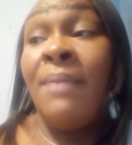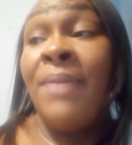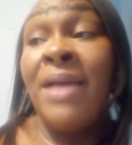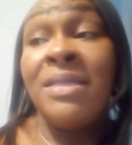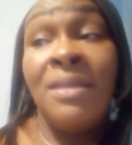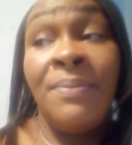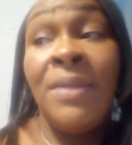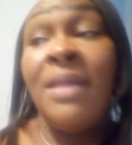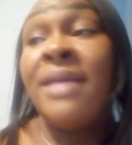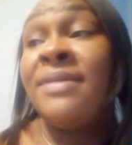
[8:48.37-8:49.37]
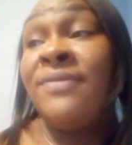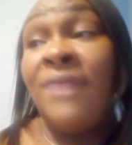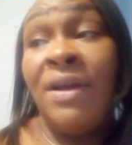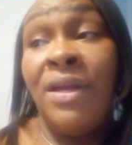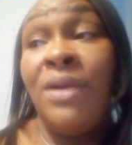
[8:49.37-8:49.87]
That's something that's
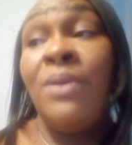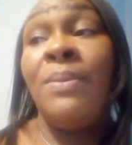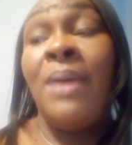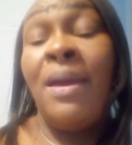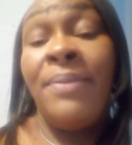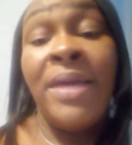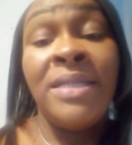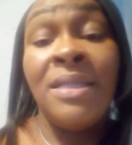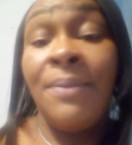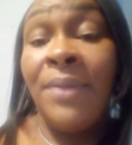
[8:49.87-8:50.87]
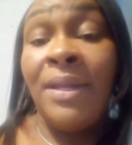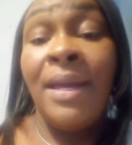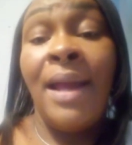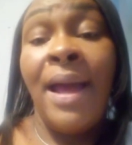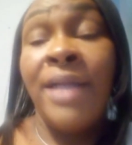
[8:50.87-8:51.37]
very cute, babe. That's something
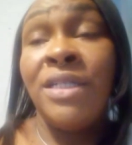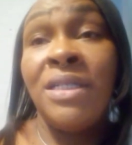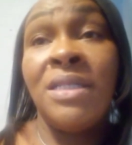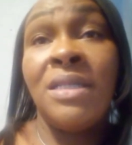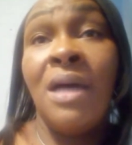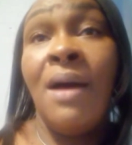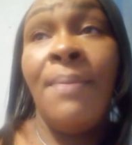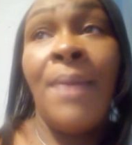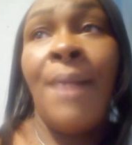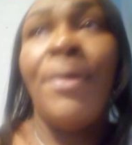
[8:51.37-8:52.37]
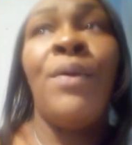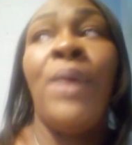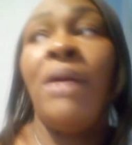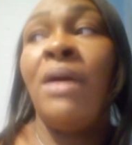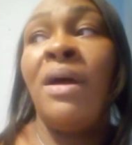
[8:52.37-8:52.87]
that I just, I'm
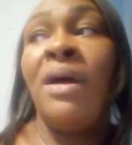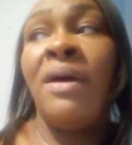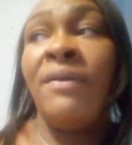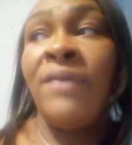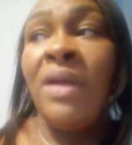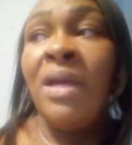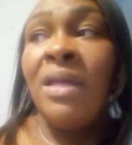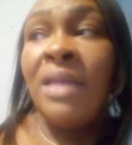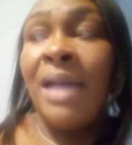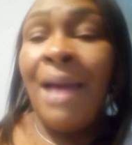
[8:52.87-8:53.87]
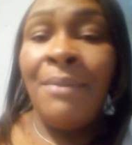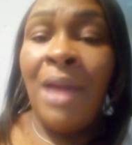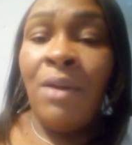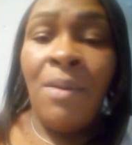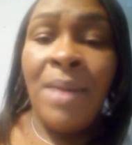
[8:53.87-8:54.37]
aware of. That I'm
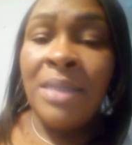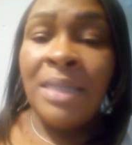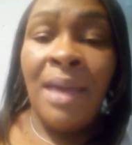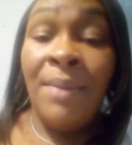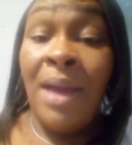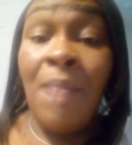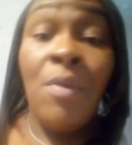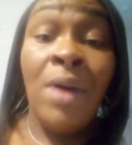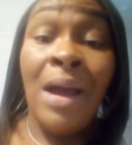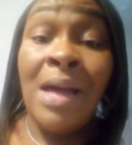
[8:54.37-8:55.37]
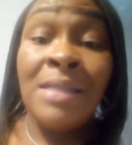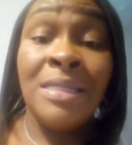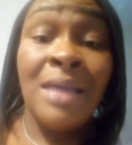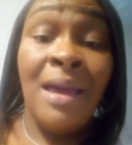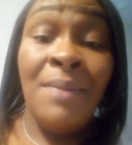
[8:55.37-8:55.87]
not on my timing. I'm on God's
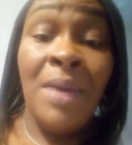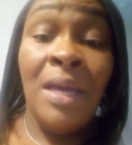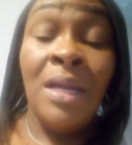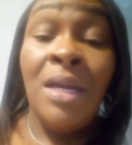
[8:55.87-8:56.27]
timing.